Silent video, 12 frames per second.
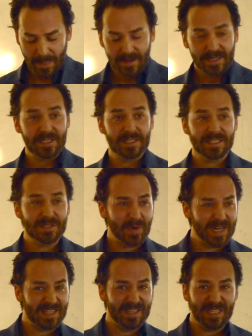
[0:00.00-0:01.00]
He says this is
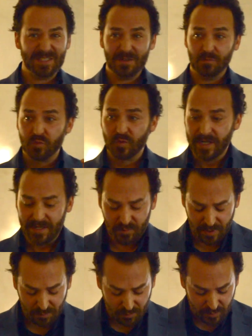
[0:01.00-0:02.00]
what
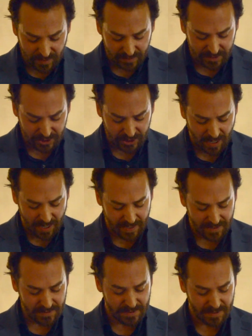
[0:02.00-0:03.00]
where it really
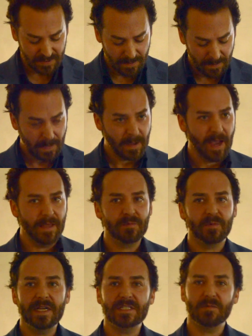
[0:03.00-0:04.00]
shines. And the
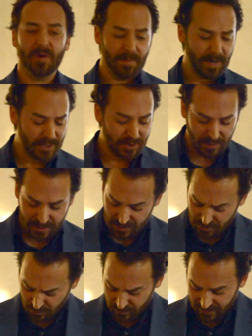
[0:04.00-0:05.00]
reason why my students
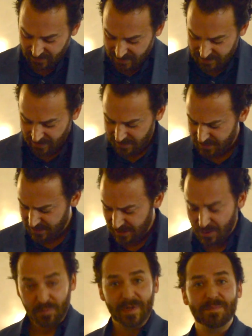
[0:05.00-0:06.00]
don't realize that is because they
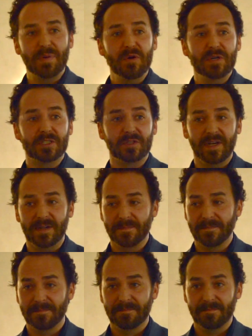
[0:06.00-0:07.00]
don't read poetry,
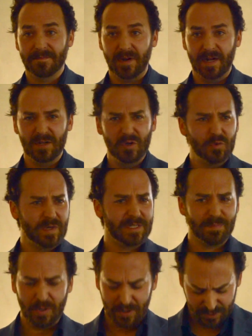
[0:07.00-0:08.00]
right? Who reads
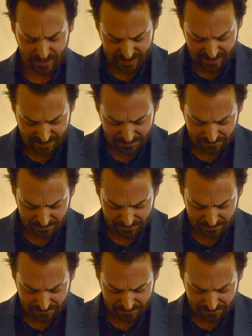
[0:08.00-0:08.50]
poetry today?